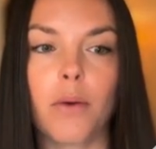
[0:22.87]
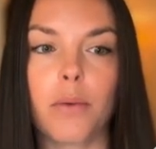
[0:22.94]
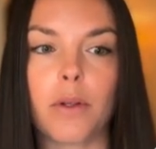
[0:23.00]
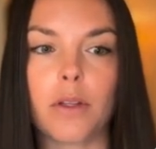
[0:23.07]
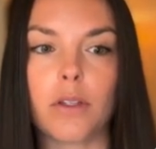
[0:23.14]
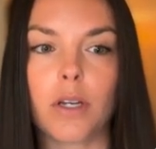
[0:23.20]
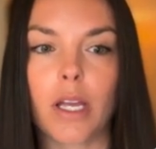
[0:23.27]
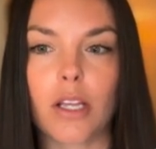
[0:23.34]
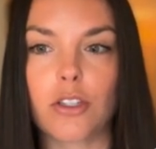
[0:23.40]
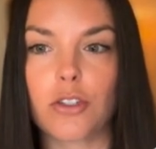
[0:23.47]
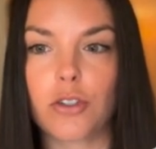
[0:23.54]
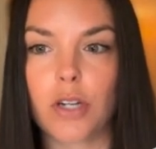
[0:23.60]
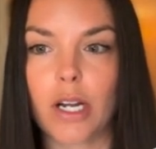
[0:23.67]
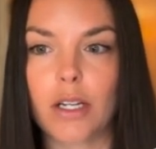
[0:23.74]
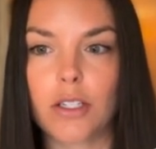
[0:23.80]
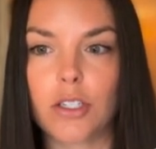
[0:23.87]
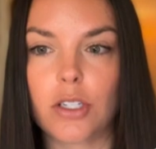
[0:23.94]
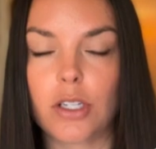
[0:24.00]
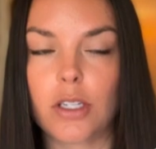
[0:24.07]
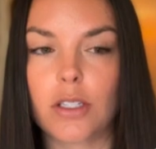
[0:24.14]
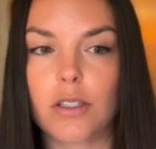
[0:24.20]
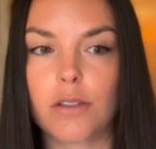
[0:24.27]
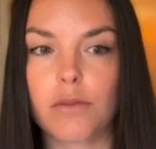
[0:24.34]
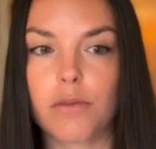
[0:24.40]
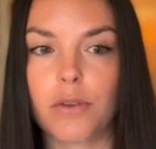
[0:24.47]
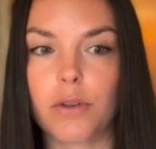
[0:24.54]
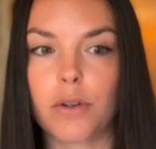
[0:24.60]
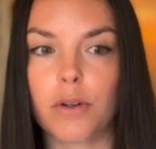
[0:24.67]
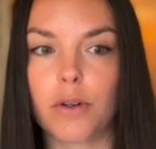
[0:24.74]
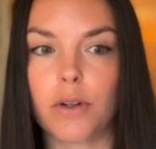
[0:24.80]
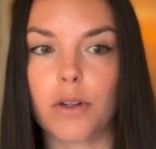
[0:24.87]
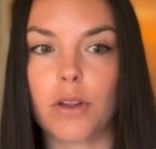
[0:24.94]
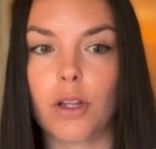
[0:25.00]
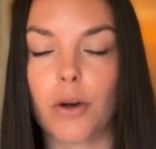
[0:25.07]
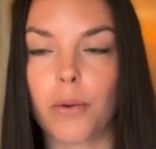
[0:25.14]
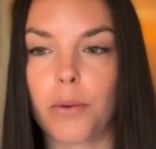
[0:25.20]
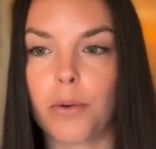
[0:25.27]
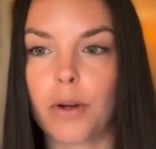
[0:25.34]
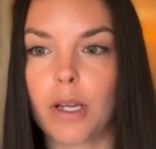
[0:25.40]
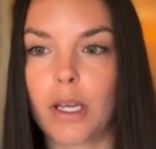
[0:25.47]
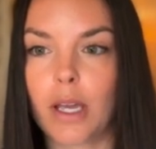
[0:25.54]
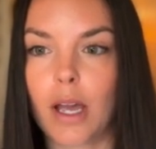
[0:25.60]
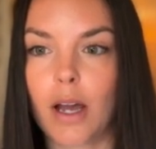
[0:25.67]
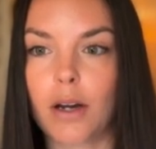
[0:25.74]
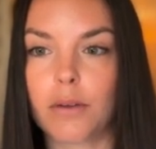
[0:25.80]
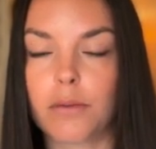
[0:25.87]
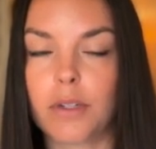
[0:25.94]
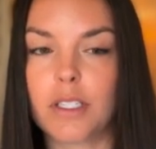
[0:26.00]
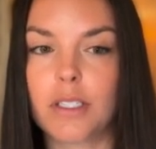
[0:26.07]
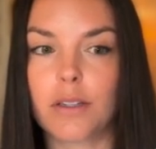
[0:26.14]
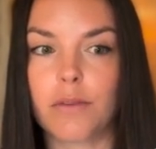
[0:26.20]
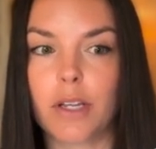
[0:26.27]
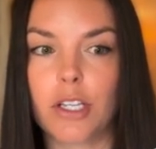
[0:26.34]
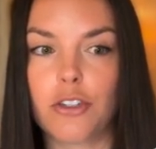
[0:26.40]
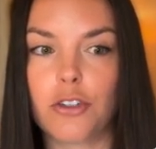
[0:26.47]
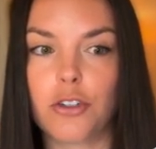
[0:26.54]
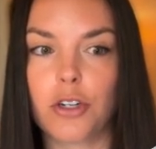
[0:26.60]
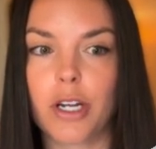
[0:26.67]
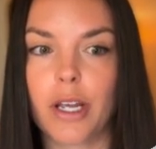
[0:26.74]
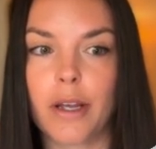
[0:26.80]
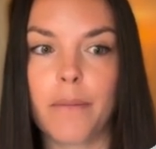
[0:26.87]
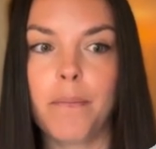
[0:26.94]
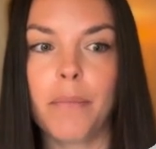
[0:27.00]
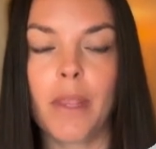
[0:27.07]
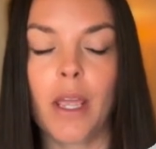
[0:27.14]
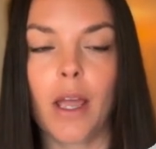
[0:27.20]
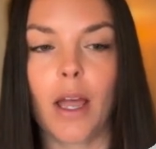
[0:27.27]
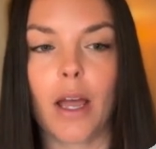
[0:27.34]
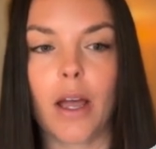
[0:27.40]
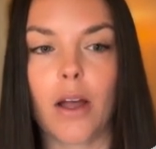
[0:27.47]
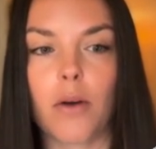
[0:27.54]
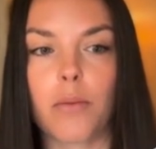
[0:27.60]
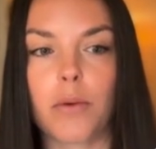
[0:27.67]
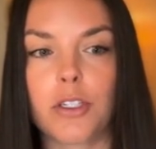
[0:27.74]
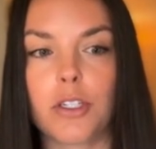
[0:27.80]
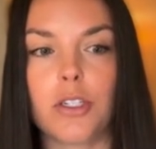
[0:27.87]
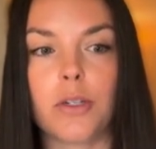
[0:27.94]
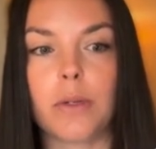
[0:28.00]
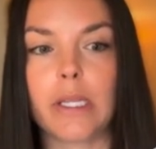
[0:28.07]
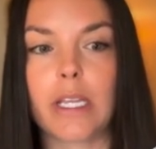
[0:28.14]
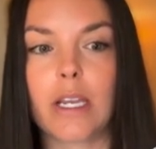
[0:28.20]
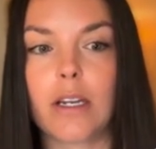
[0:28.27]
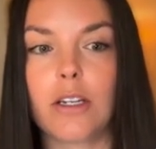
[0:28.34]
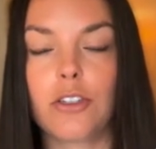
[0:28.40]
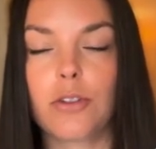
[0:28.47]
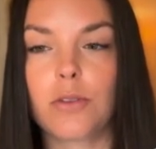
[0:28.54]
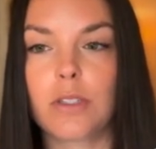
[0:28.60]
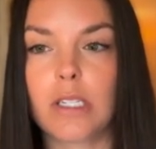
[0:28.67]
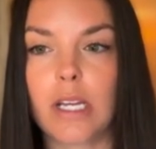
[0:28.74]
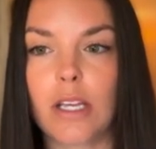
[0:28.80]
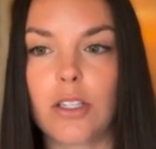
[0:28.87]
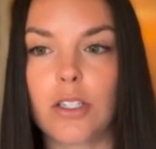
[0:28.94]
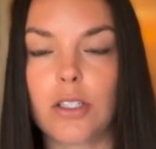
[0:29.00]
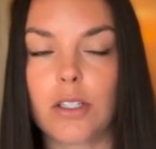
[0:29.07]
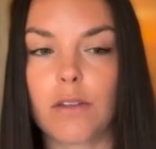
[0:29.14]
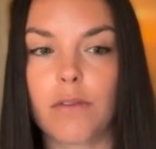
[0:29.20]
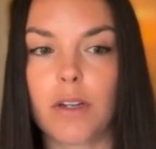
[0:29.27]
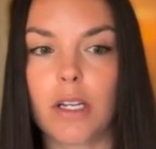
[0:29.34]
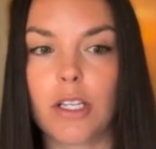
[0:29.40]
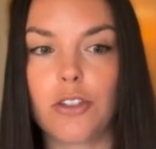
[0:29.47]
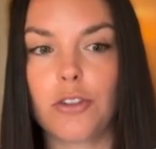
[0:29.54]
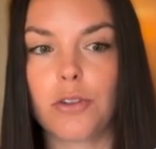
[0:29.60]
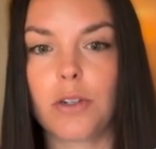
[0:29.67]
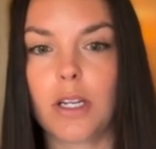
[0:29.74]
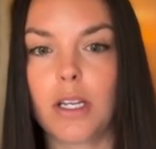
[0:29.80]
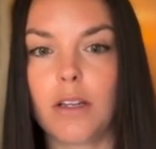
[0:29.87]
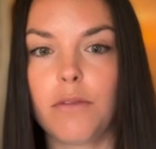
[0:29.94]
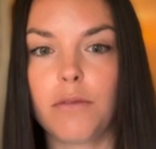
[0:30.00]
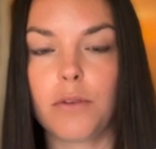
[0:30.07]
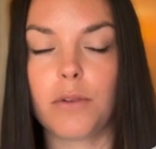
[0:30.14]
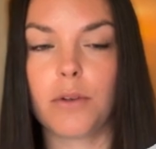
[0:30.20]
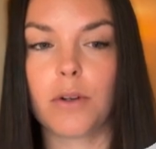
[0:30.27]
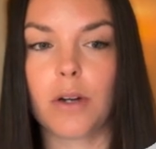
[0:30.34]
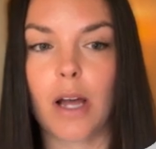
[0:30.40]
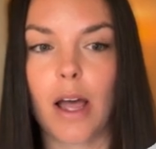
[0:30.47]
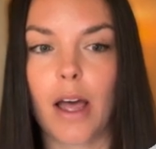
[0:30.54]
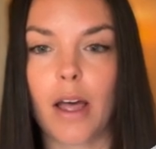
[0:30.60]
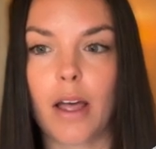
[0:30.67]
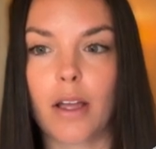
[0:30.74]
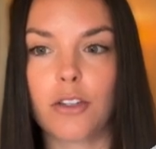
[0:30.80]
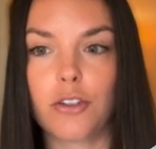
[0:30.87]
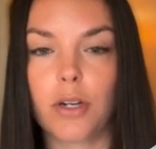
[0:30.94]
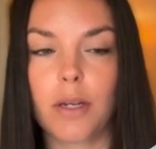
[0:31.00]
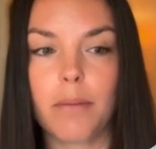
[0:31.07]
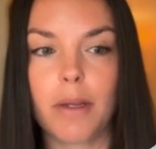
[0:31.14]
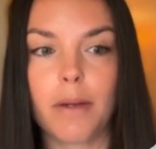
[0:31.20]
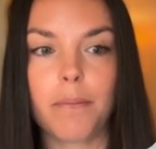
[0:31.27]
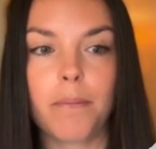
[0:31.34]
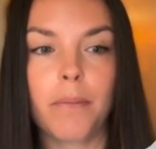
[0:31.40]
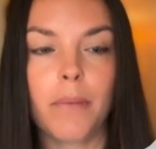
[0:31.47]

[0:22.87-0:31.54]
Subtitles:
We'll look at strategies for lowering our risk of injury, what to do in the initial stages of an injury for treatment,